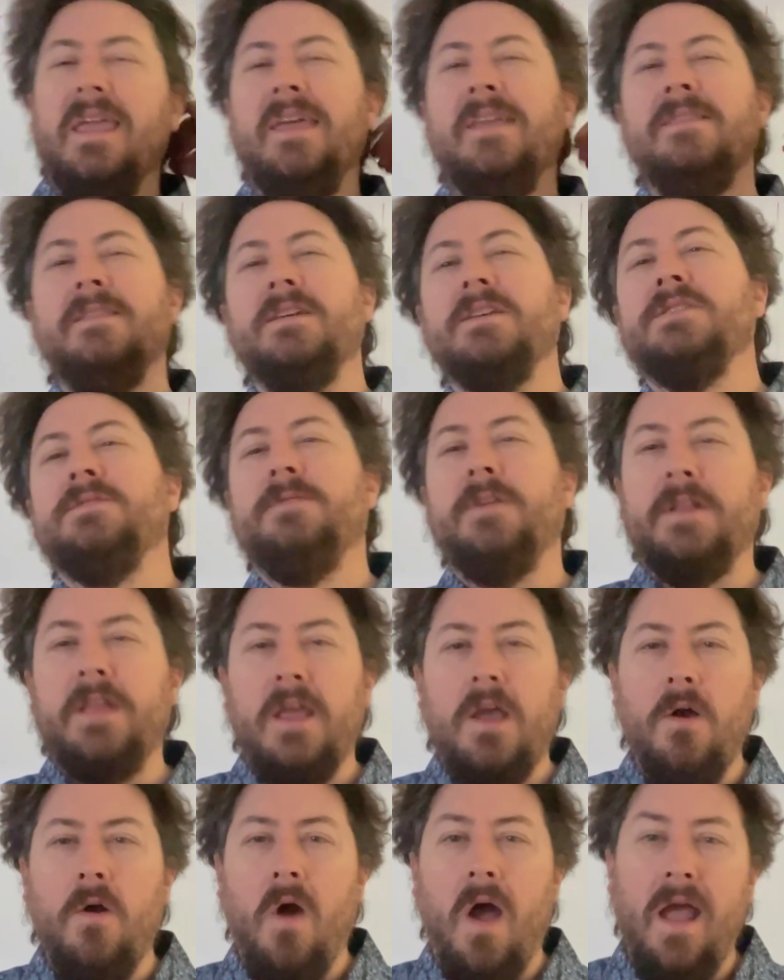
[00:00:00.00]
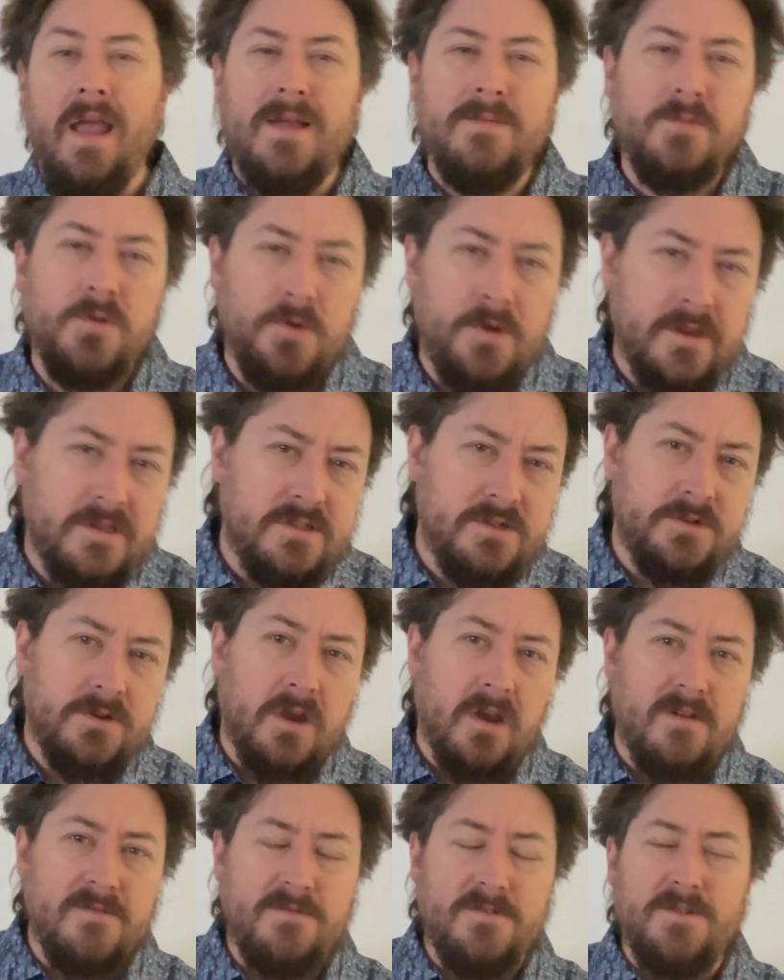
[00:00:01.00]
In this video, I am going to
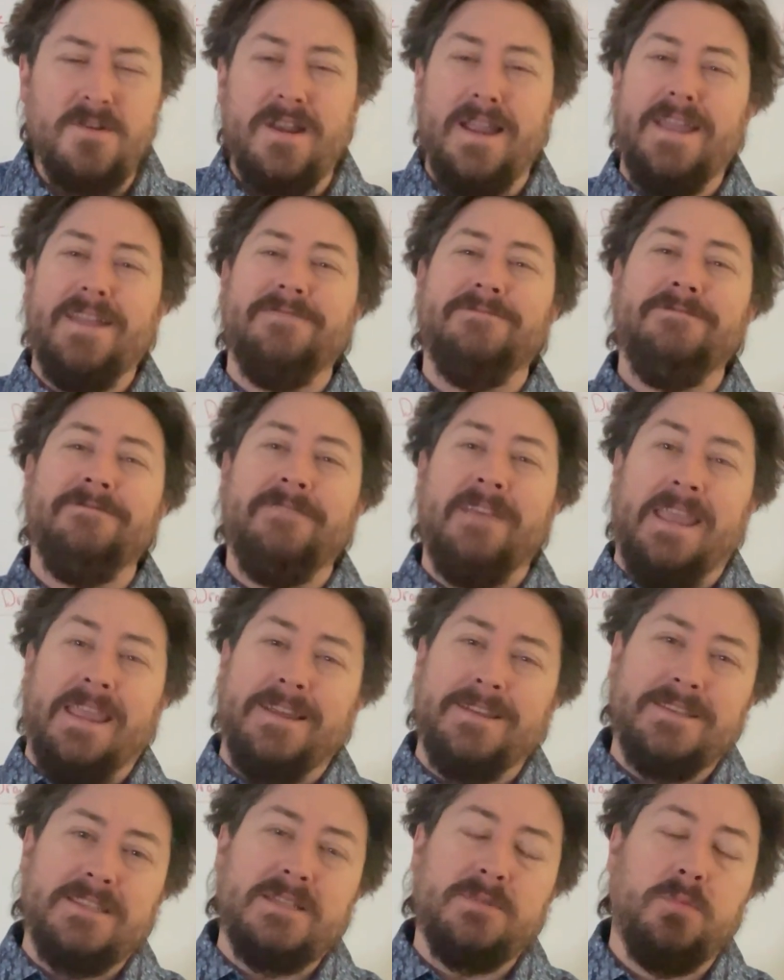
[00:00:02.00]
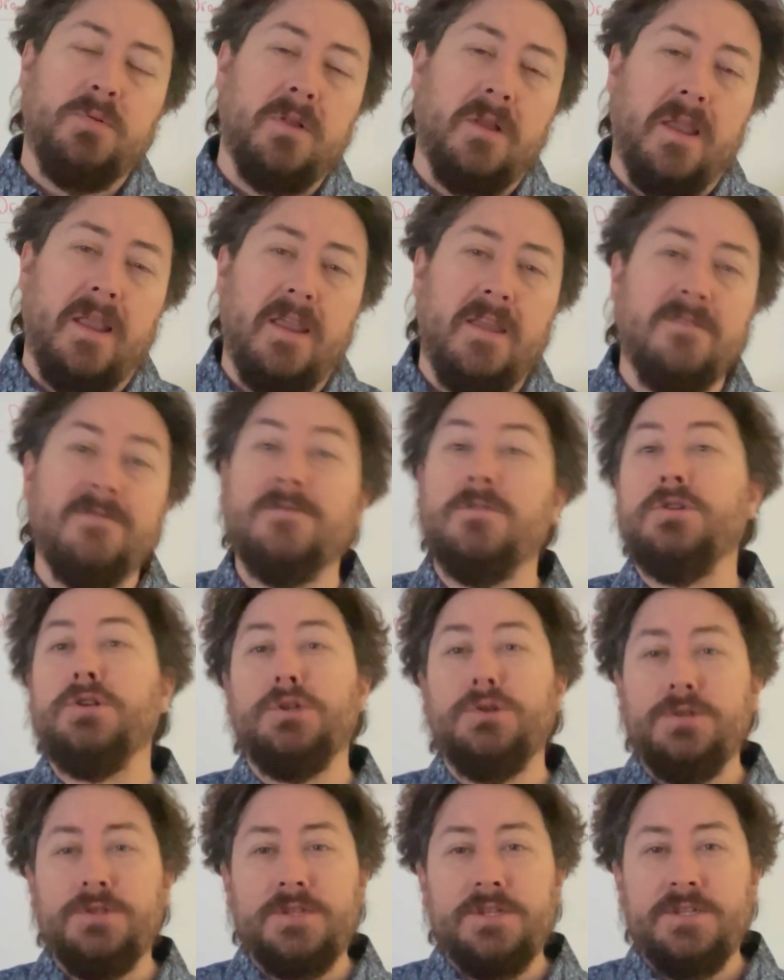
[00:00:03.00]
cover advanced play for
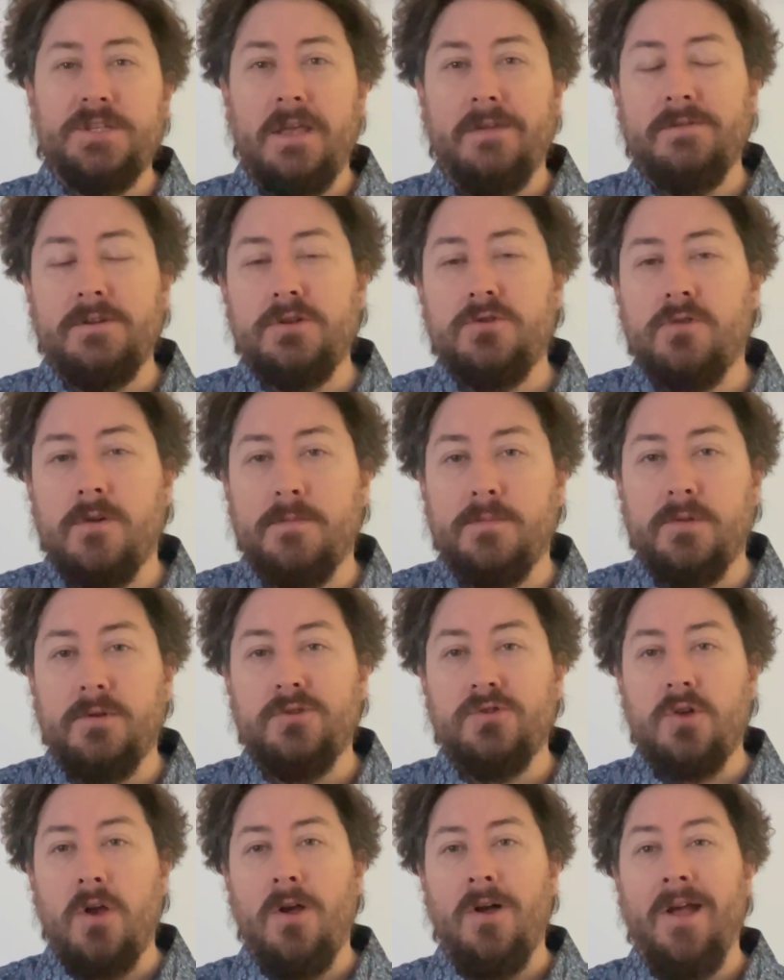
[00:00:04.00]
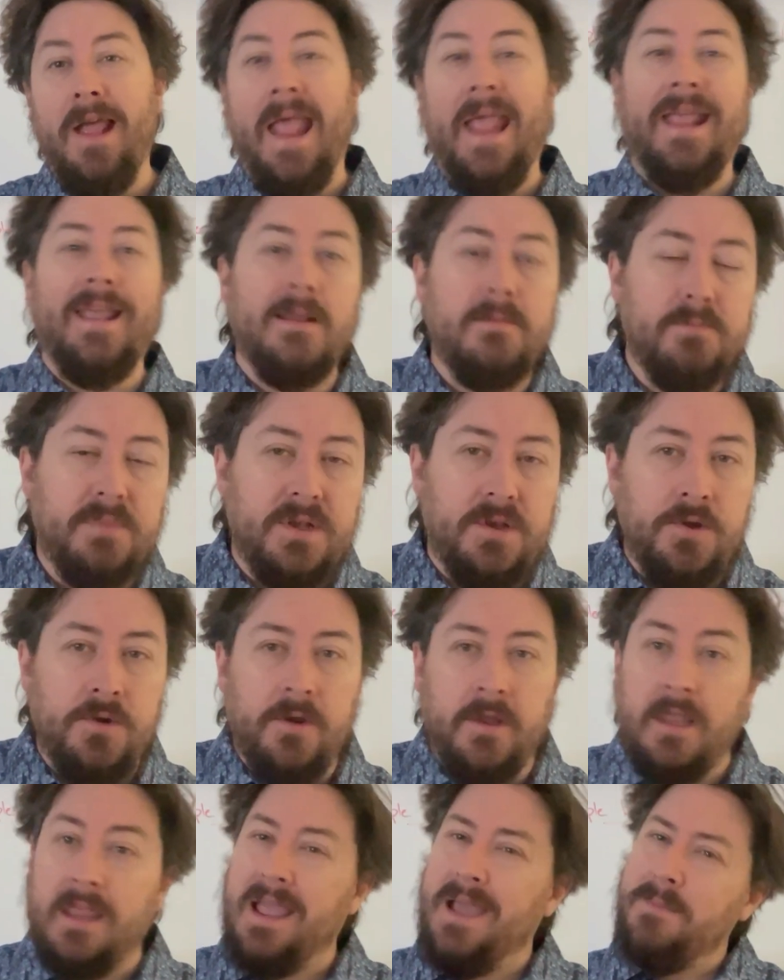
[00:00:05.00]
deuce to seven triple draw and
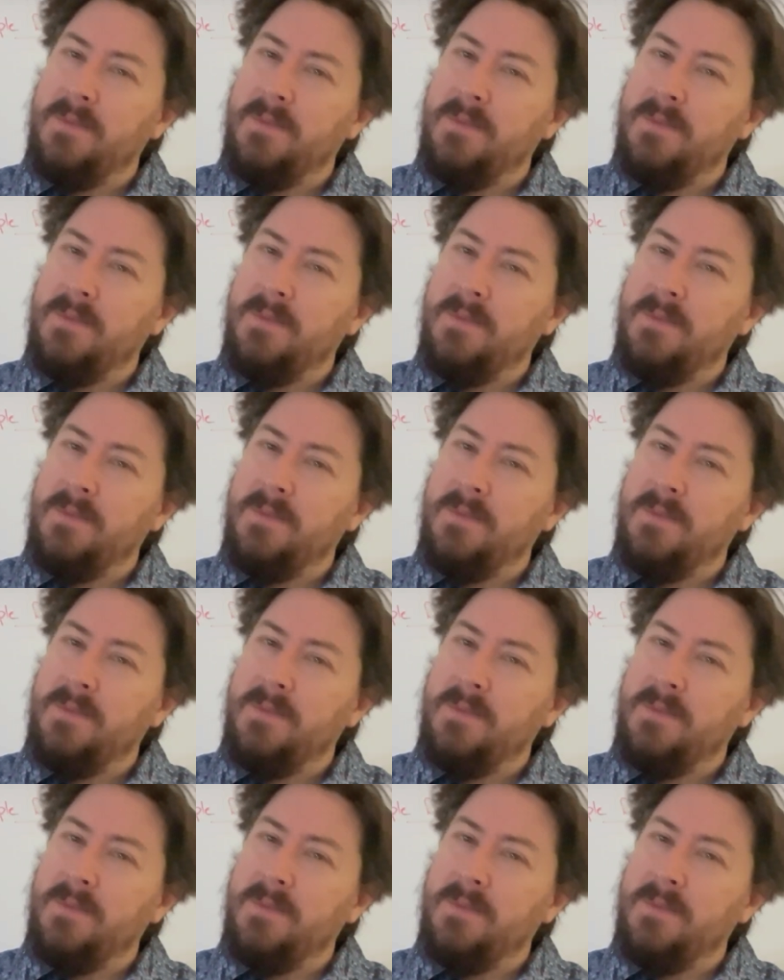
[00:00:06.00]
Badugi.